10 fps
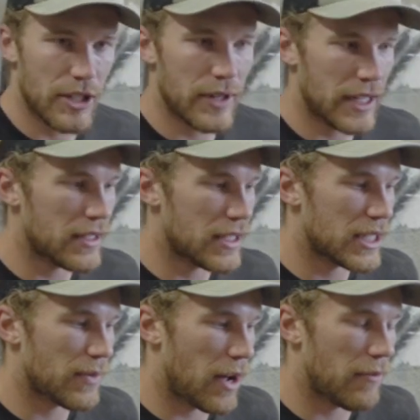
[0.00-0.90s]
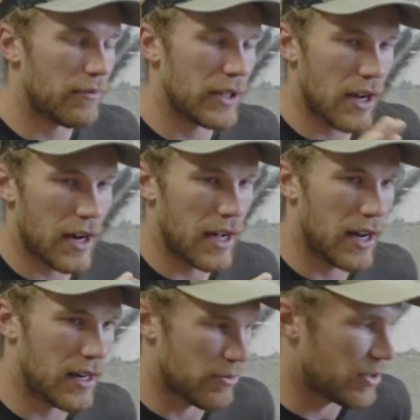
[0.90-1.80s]
to an easy swap, but not
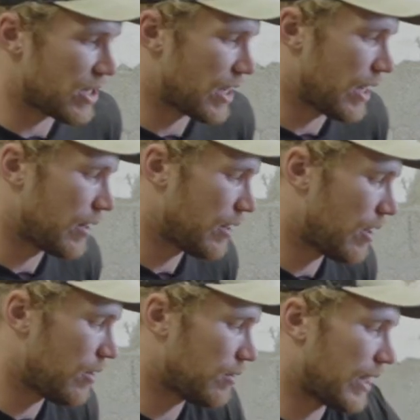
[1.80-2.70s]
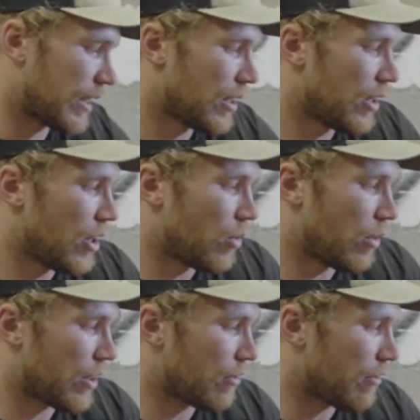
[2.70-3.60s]
100%, you know, like
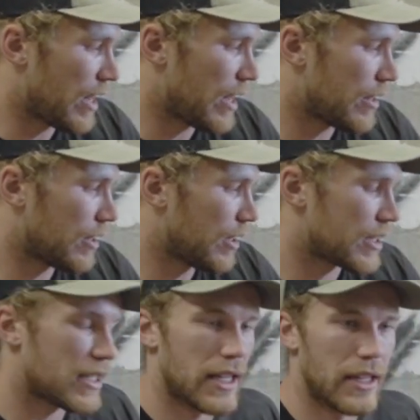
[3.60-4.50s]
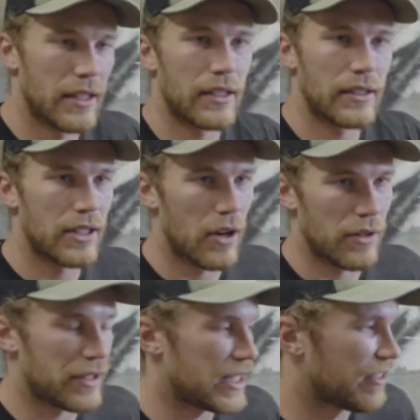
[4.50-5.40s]
where the radiator hooks in,
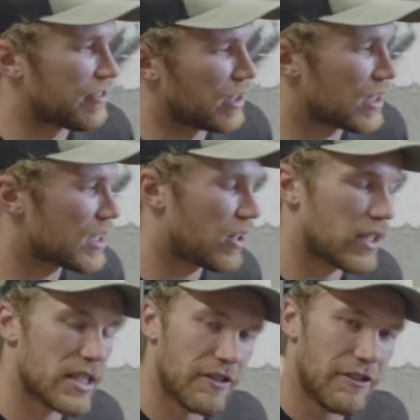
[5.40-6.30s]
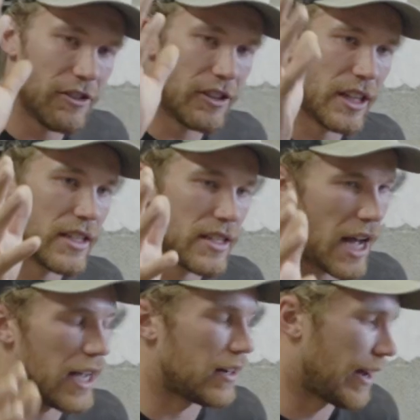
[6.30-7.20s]
totally different. So there's a few things
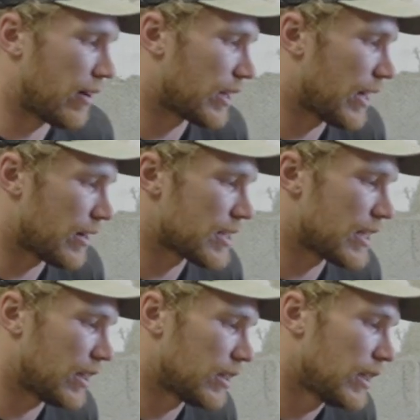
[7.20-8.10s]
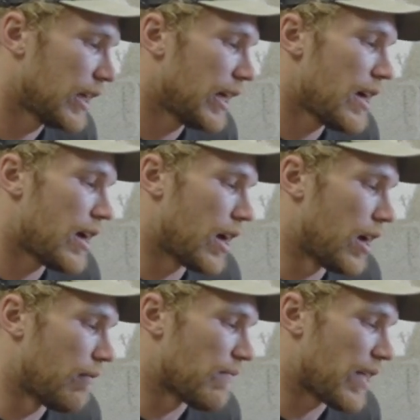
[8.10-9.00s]
to iron out there still.
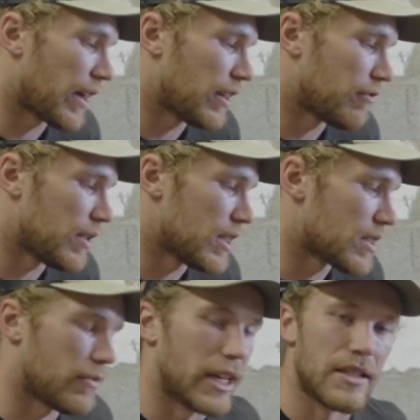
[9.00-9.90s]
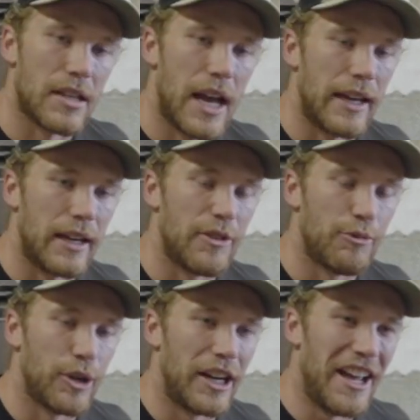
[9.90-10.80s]
Um, that give me some anxiety,
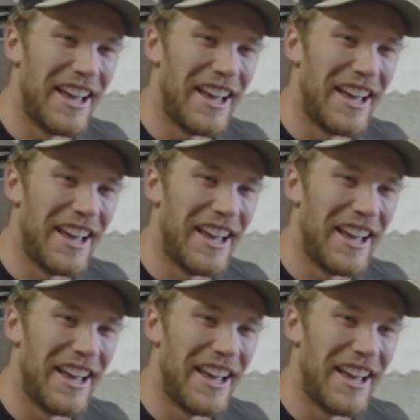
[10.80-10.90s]
but